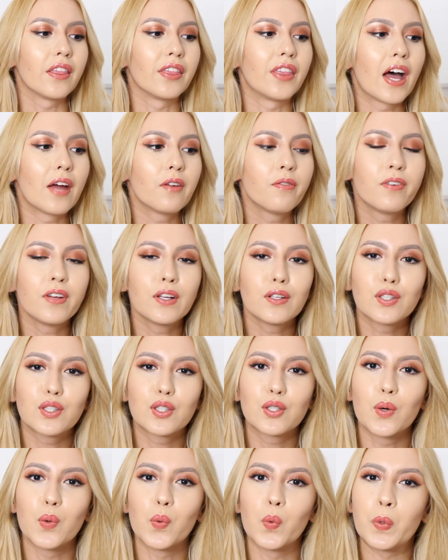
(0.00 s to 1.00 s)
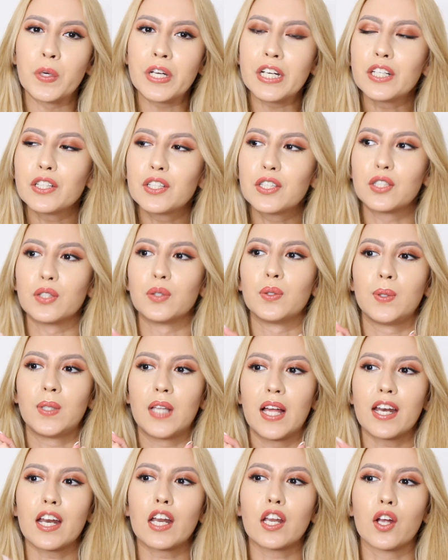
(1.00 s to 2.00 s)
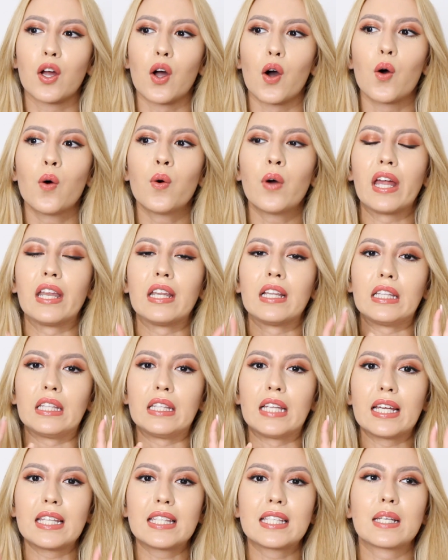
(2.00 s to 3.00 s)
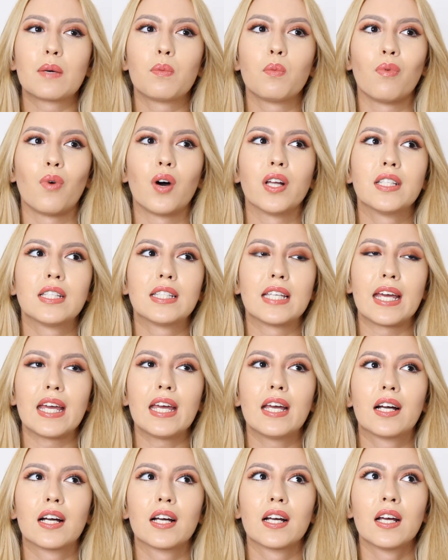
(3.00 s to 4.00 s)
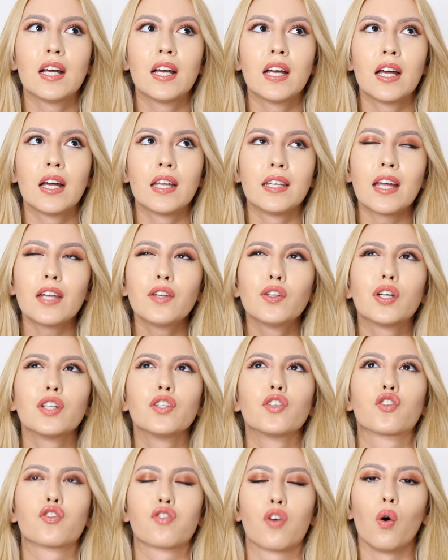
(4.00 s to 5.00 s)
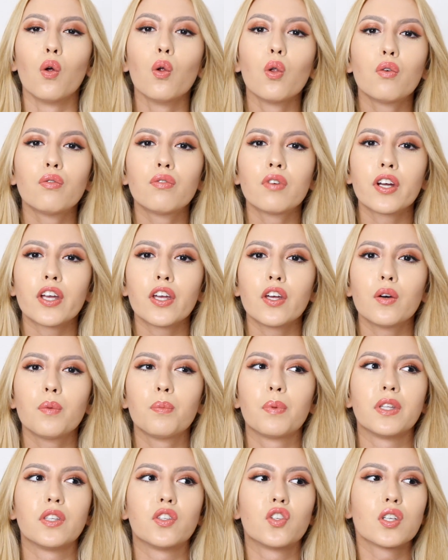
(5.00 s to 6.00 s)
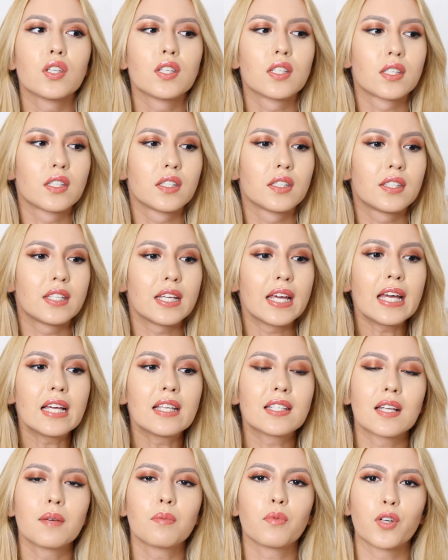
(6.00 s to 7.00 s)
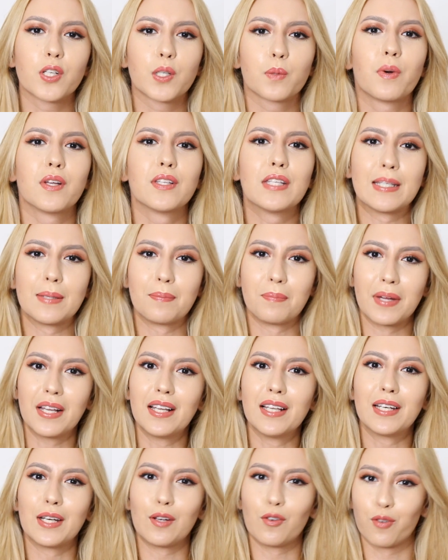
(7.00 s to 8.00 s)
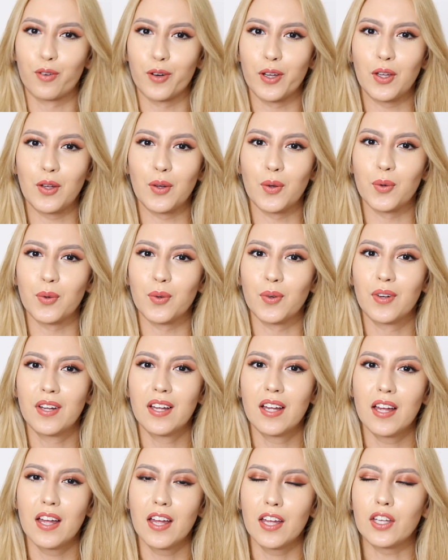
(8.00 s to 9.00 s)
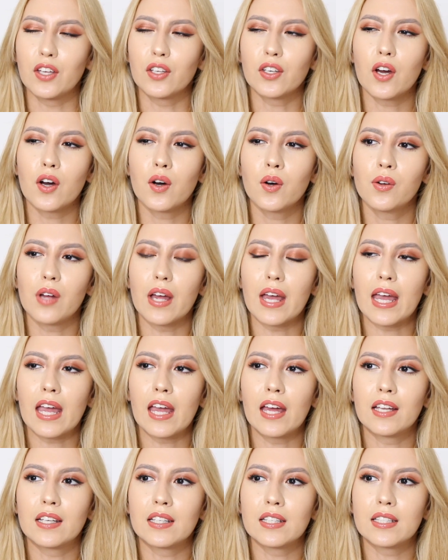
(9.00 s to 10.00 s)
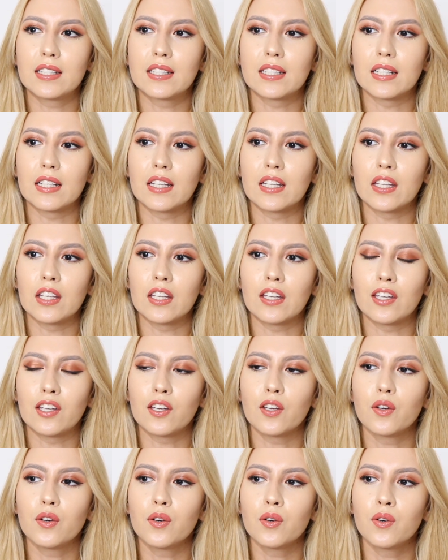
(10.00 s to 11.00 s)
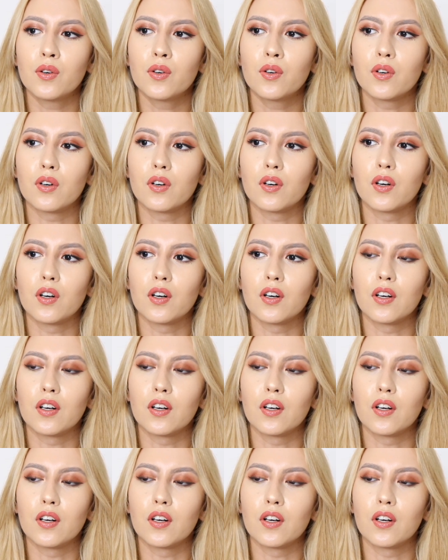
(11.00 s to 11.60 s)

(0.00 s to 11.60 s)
that feels so weird to let it go and let someone take, not control over you, but just take some responsibility for you, you know, and you,